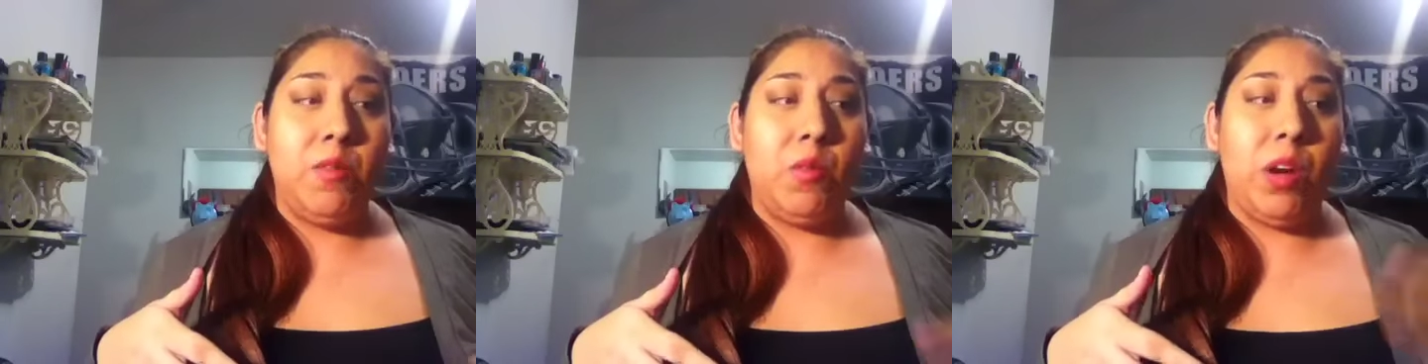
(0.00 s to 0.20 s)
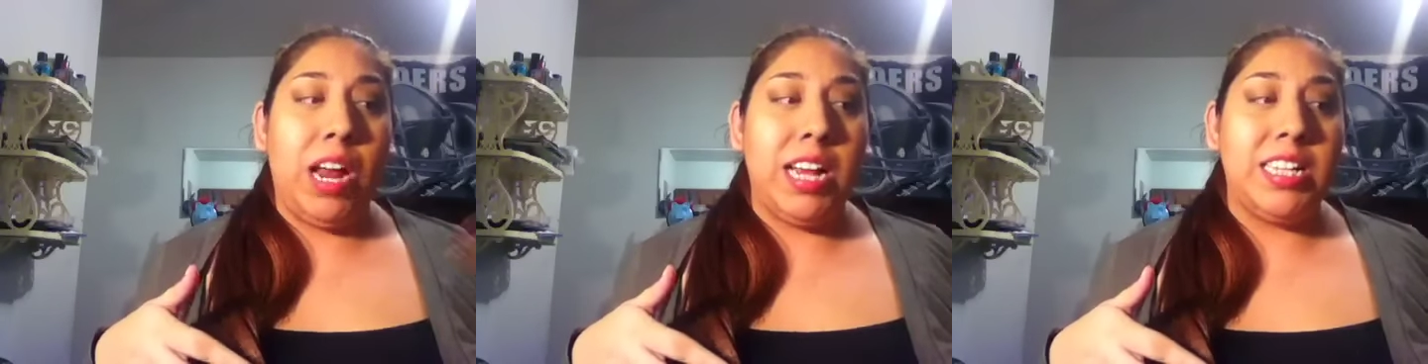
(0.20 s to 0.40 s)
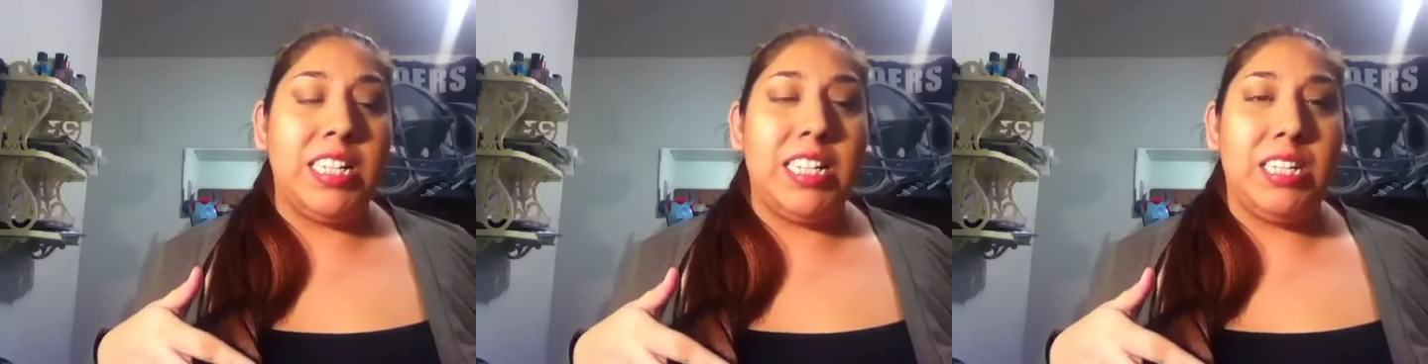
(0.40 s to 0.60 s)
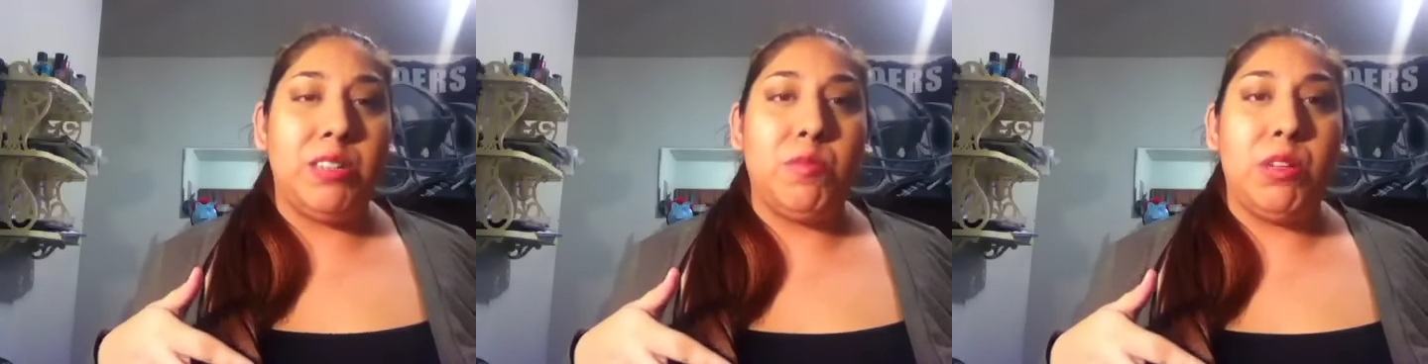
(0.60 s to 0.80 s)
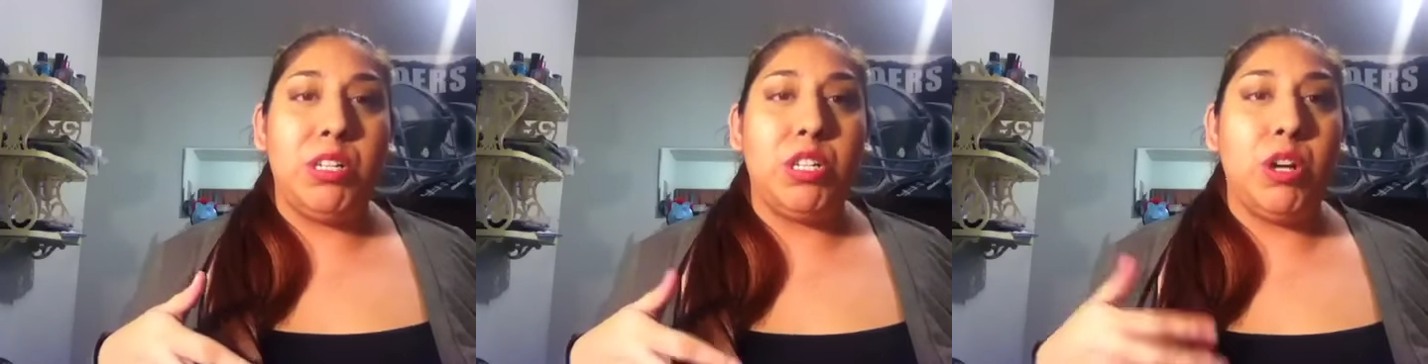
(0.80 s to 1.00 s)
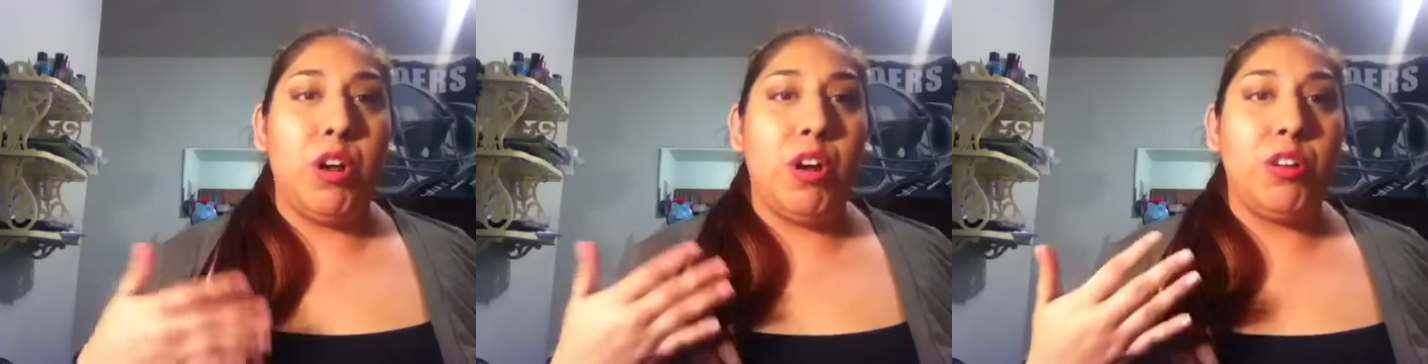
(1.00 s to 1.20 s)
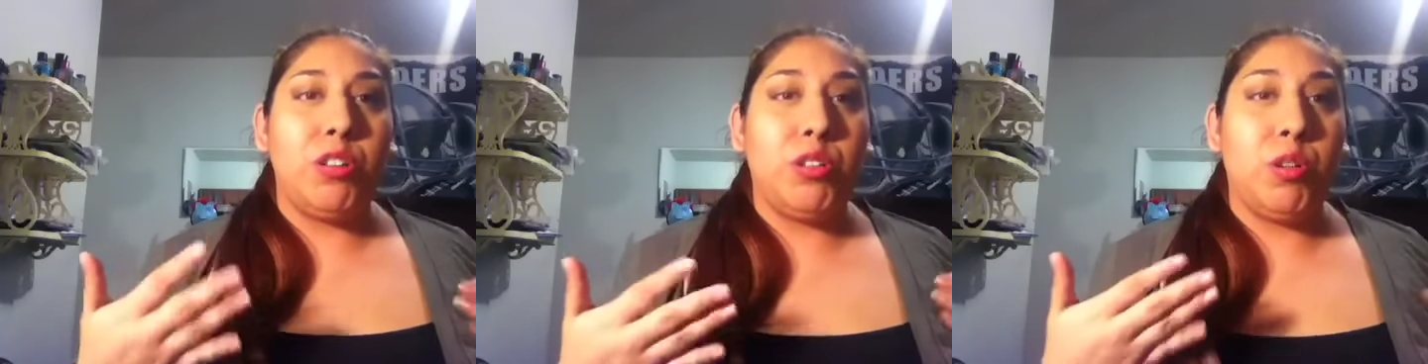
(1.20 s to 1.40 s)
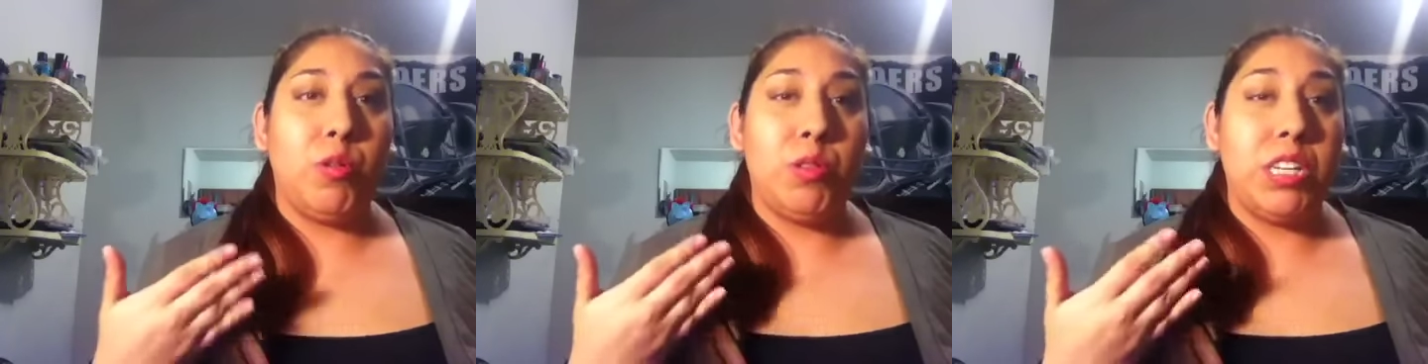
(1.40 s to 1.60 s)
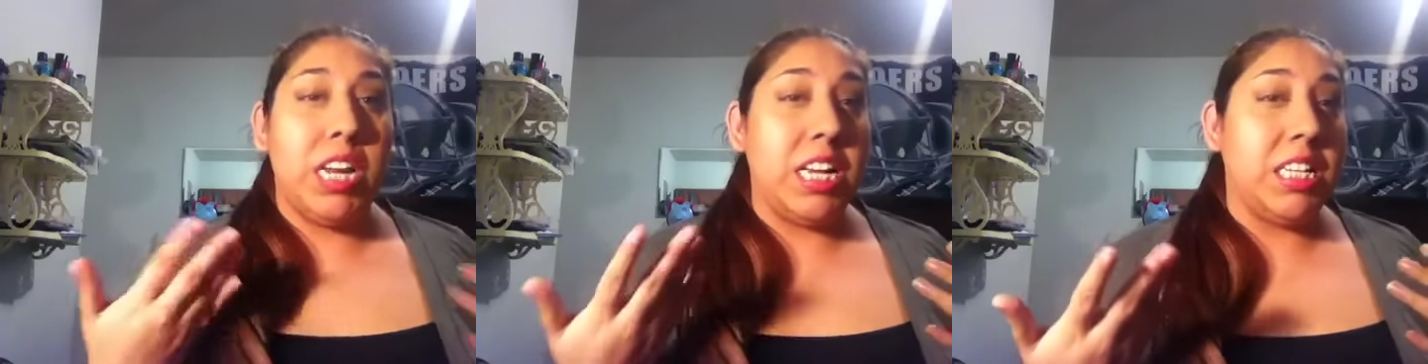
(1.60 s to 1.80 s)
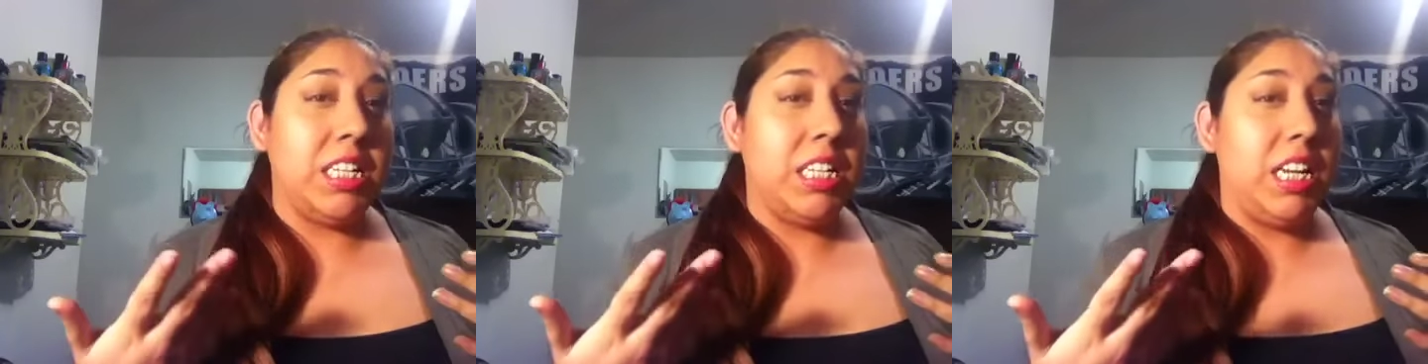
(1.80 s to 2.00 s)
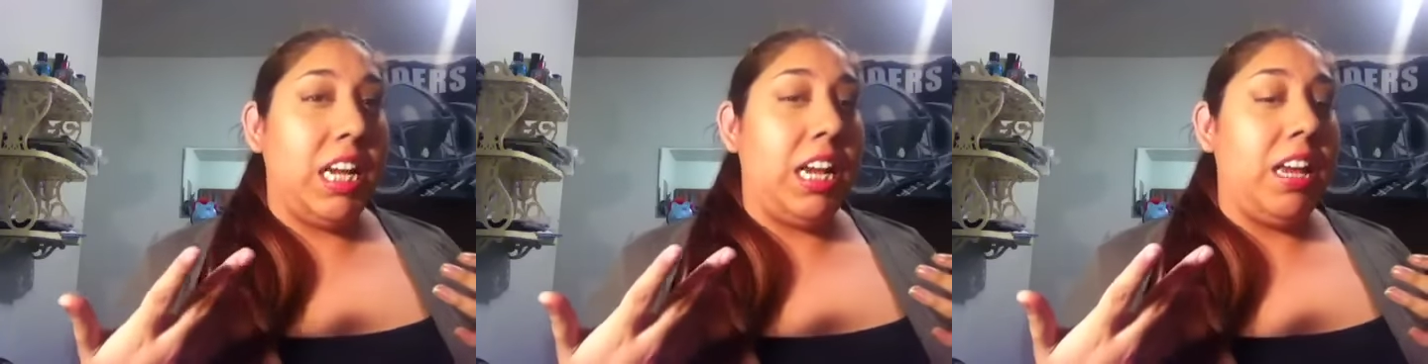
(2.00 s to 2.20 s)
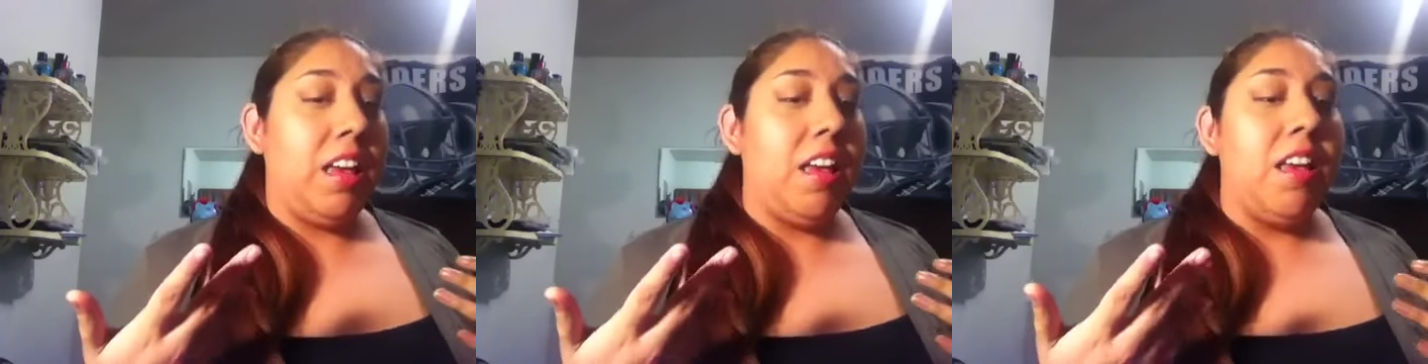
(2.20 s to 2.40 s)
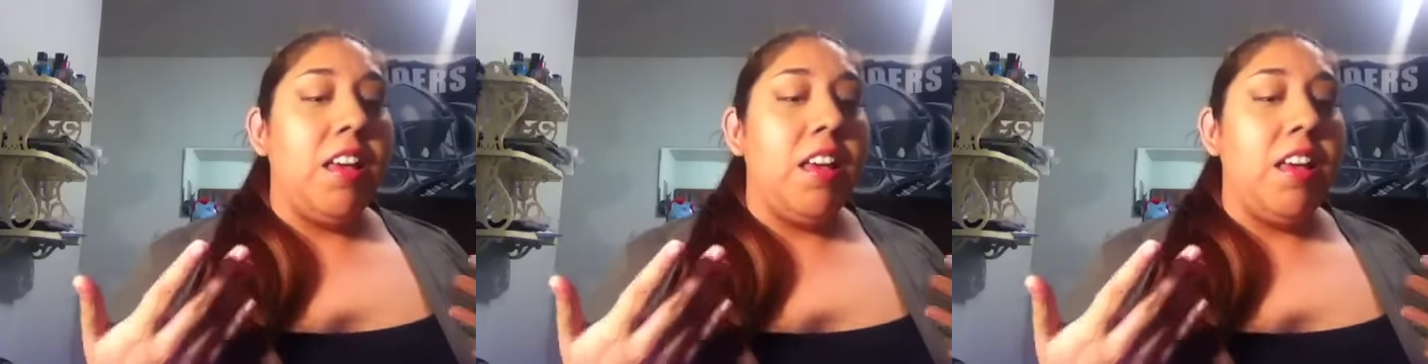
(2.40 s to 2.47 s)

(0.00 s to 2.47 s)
whereas these ones aren't so dusty.